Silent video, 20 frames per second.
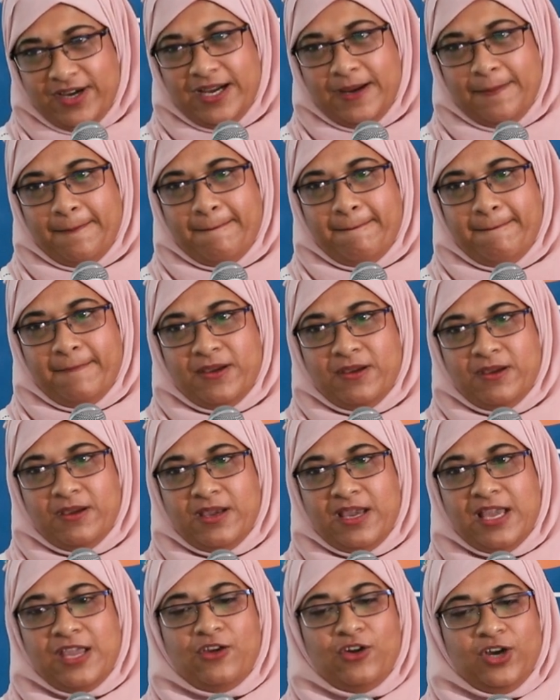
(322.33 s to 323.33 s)
up,
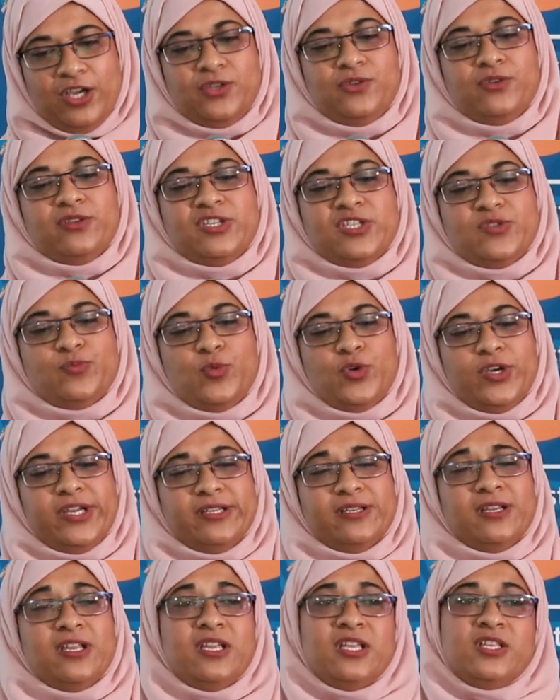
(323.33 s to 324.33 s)
I got to this
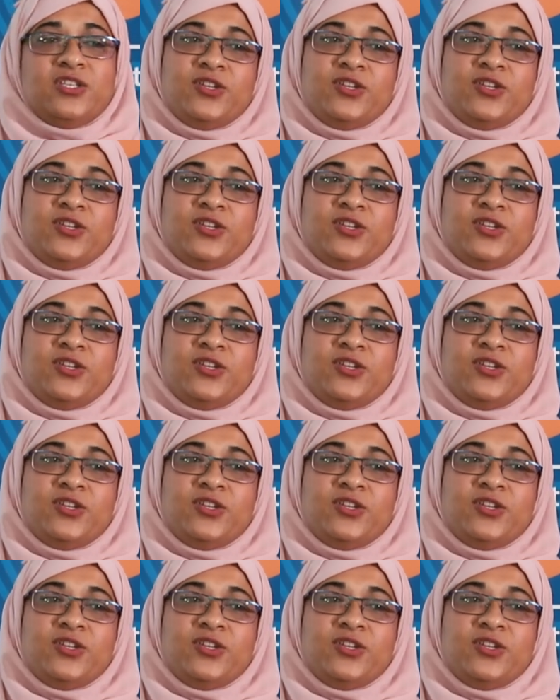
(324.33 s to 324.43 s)
point.